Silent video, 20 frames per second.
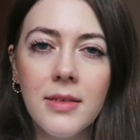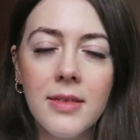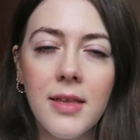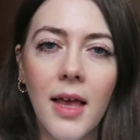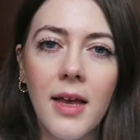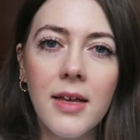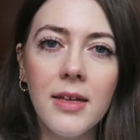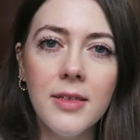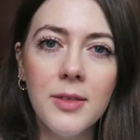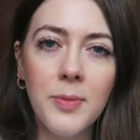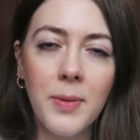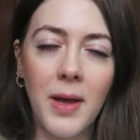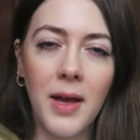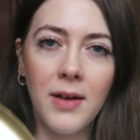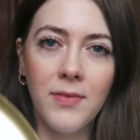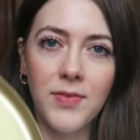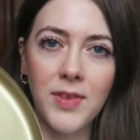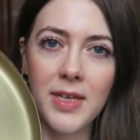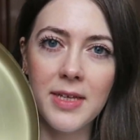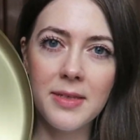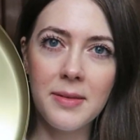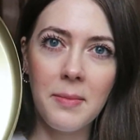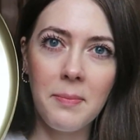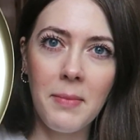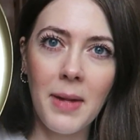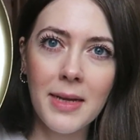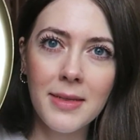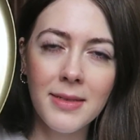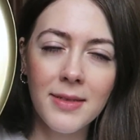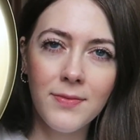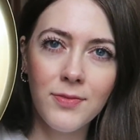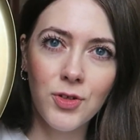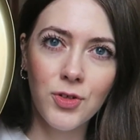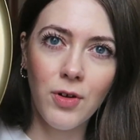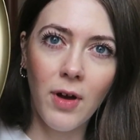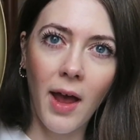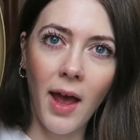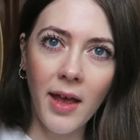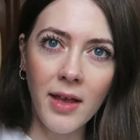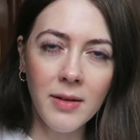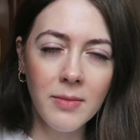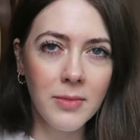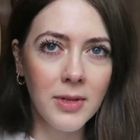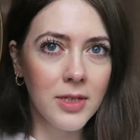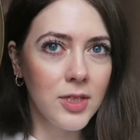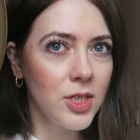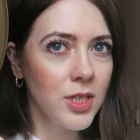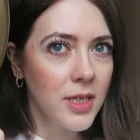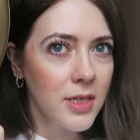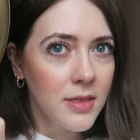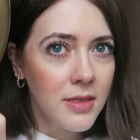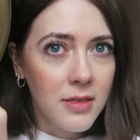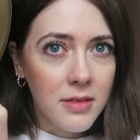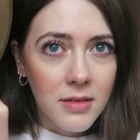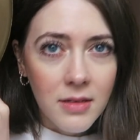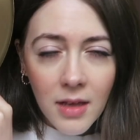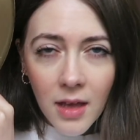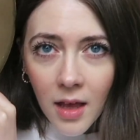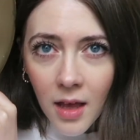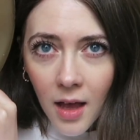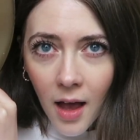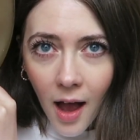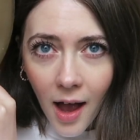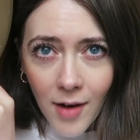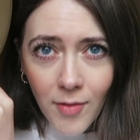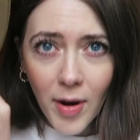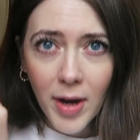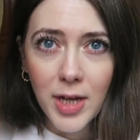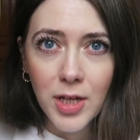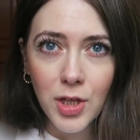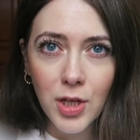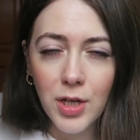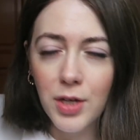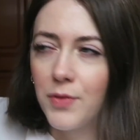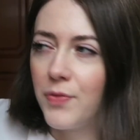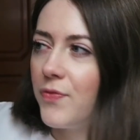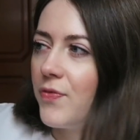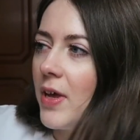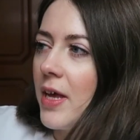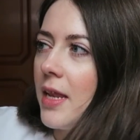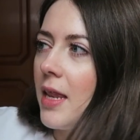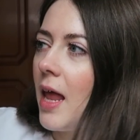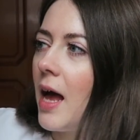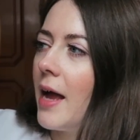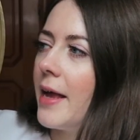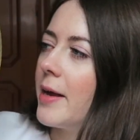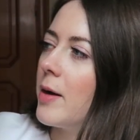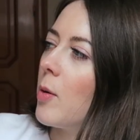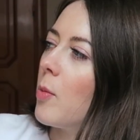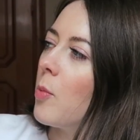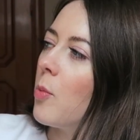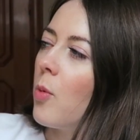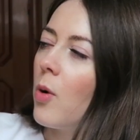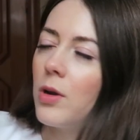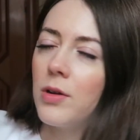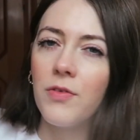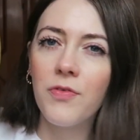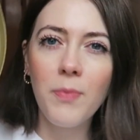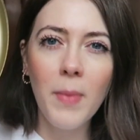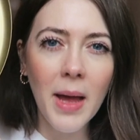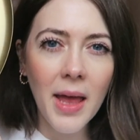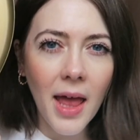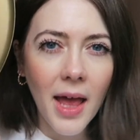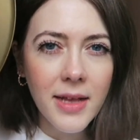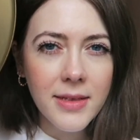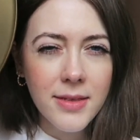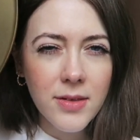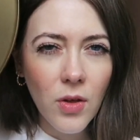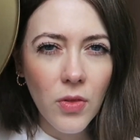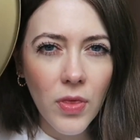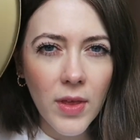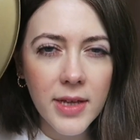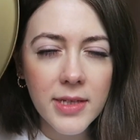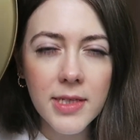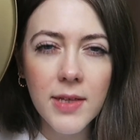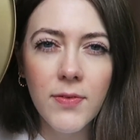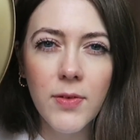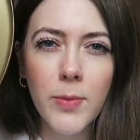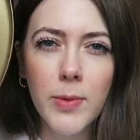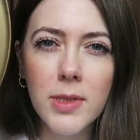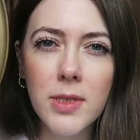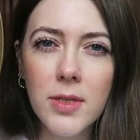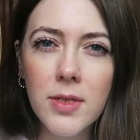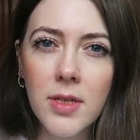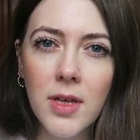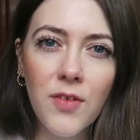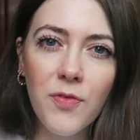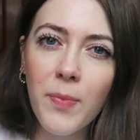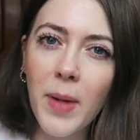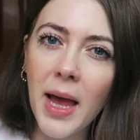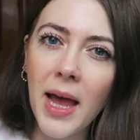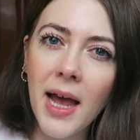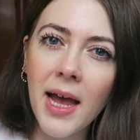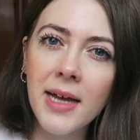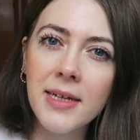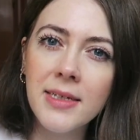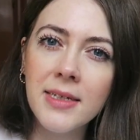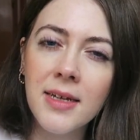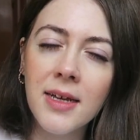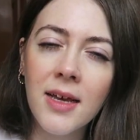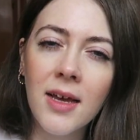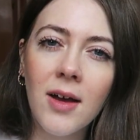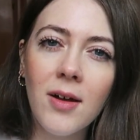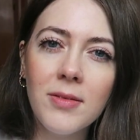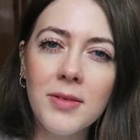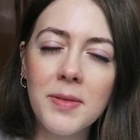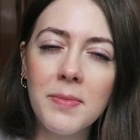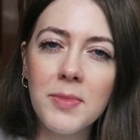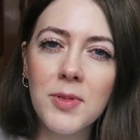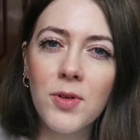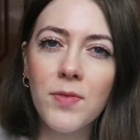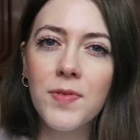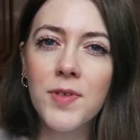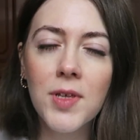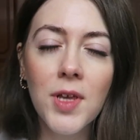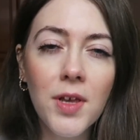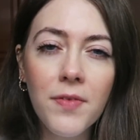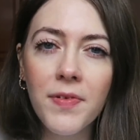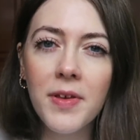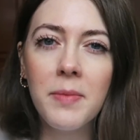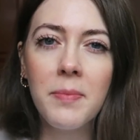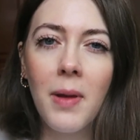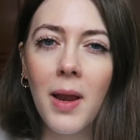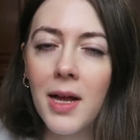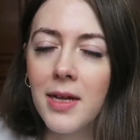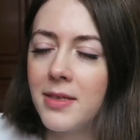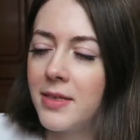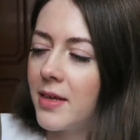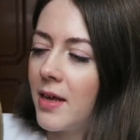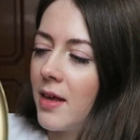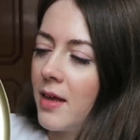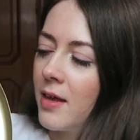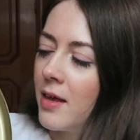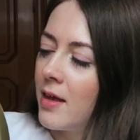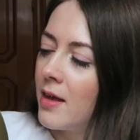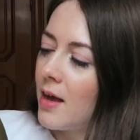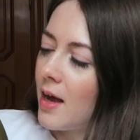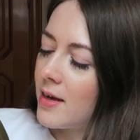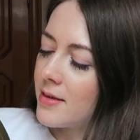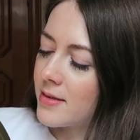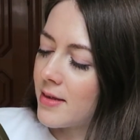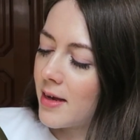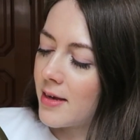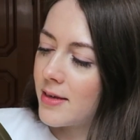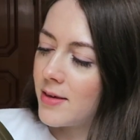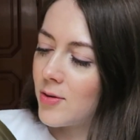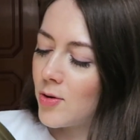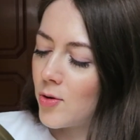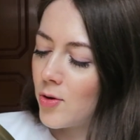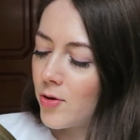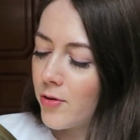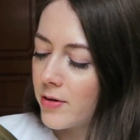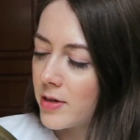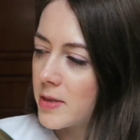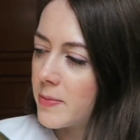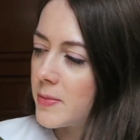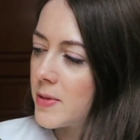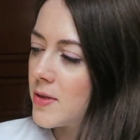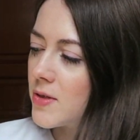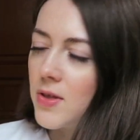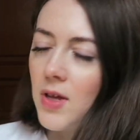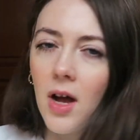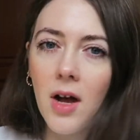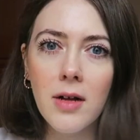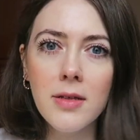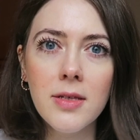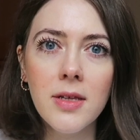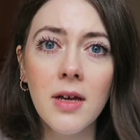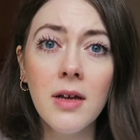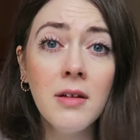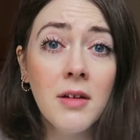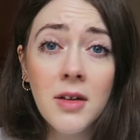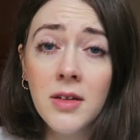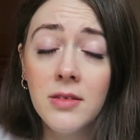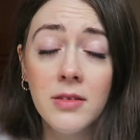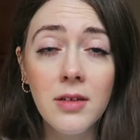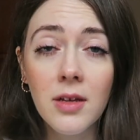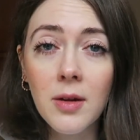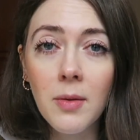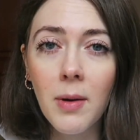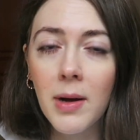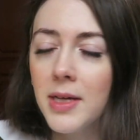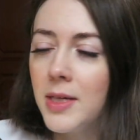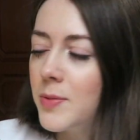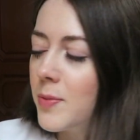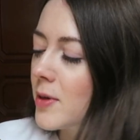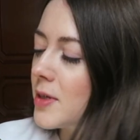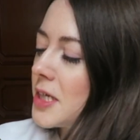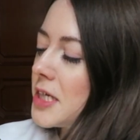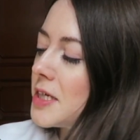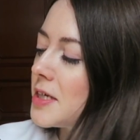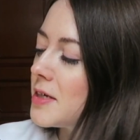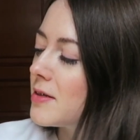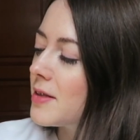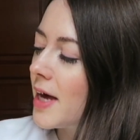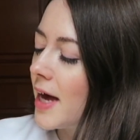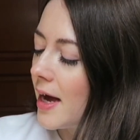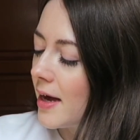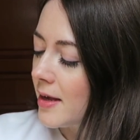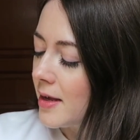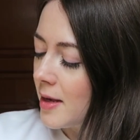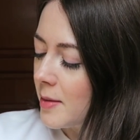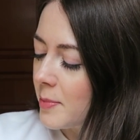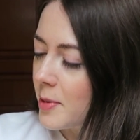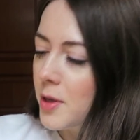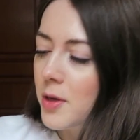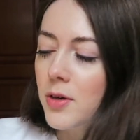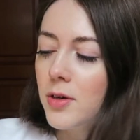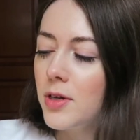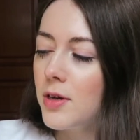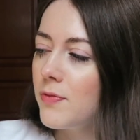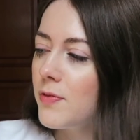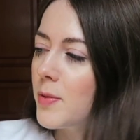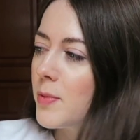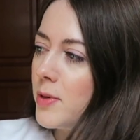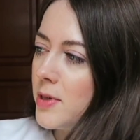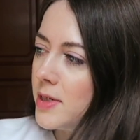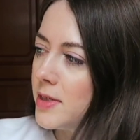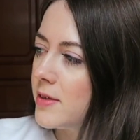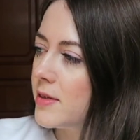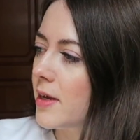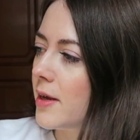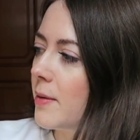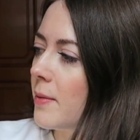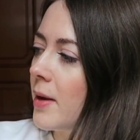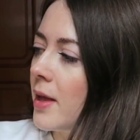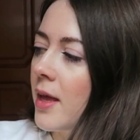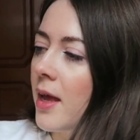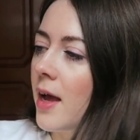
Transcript: second we have this massive tray, which is, I reckon you could fit like one of my heads on this if you were to serve my head on some sort of serving platter as like your Christmas starter. Don't know why you'd want to do that, but you could if you wanted to.